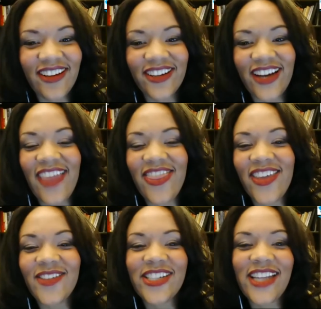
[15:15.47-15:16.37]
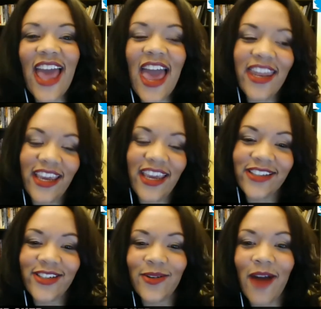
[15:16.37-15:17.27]
Lori, I think we should head
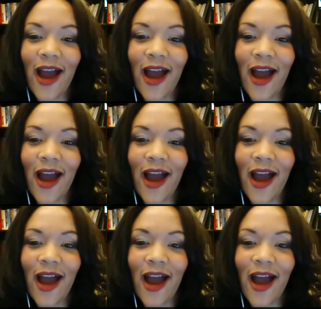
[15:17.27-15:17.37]
into